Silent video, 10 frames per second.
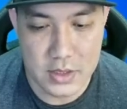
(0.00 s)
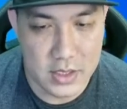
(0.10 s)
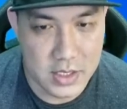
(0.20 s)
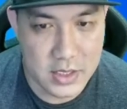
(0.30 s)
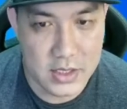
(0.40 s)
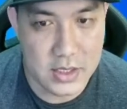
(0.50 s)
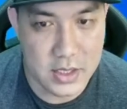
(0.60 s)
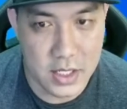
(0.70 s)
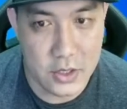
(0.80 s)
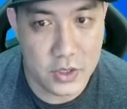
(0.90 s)
Easy,
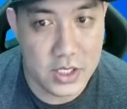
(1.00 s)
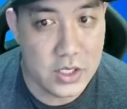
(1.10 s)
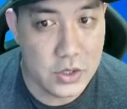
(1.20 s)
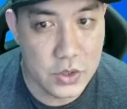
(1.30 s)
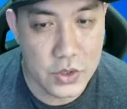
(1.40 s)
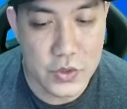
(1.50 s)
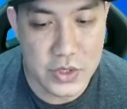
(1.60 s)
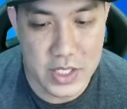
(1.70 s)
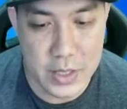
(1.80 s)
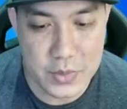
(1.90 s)
there are only two
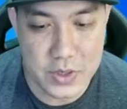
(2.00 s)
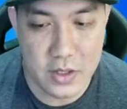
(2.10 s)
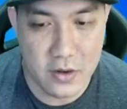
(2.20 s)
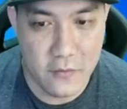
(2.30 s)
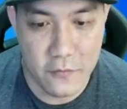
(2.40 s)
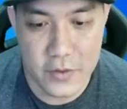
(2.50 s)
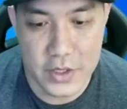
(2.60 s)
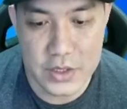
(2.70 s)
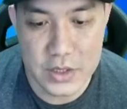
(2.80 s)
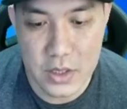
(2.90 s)
steps.
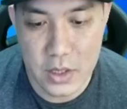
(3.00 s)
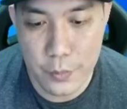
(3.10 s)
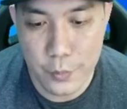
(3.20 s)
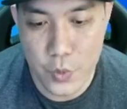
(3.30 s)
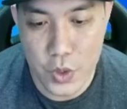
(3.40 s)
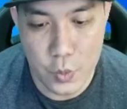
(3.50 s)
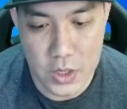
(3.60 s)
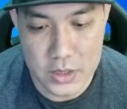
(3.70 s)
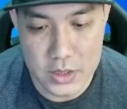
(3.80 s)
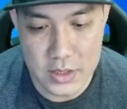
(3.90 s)
First, pour
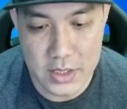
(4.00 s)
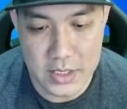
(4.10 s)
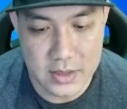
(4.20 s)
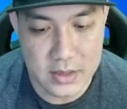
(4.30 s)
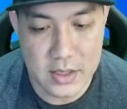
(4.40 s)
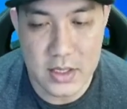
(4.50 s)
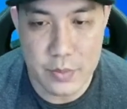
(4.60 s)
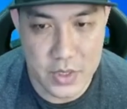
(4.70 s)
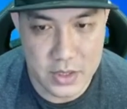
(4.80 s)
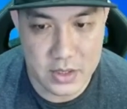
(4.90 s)
water and stir the
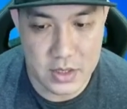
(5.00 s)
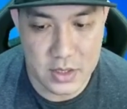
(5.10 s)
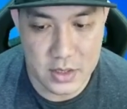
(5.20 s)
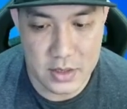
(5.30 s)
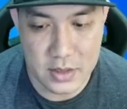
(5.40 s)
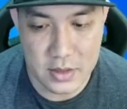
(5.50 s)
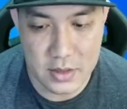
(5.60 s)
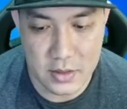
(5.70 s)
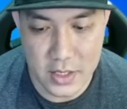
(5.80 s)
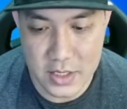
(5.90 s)
mixture.
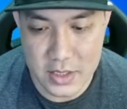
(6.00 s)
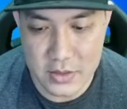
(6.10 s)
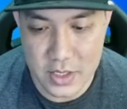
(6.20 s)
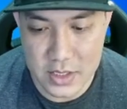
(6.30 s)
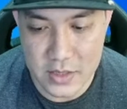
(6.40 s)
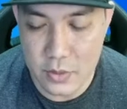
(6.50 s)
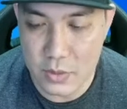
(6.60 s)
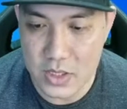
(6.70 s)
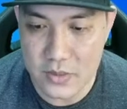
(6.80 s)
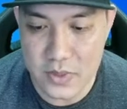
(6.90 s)
Alright, as you can see from
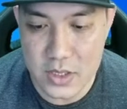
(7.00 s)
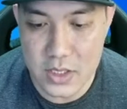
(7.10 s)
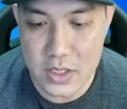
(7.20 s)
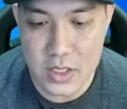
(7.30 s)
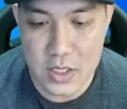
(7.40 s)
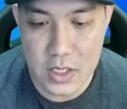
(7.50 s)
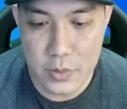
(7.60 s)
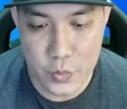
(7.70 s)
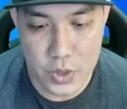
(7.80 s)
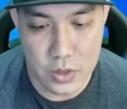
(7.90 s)
this picture,
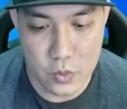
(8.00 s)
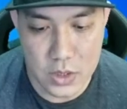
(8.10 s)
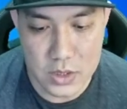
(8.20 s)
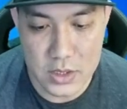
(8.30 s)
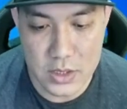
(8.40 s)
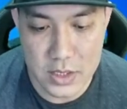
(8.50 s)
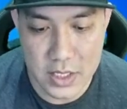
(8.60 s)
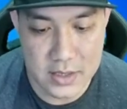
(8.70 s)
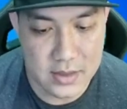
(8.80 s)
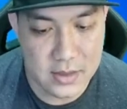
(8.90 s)
pour the water
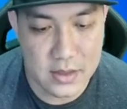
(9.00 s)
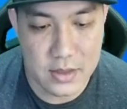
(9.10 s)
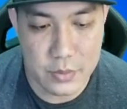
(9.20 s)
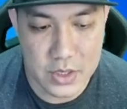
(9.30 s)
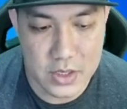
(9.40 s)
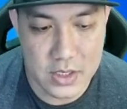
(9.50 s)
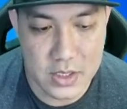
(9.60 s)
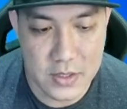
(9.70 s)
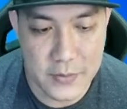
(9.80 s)
and stir the mixture.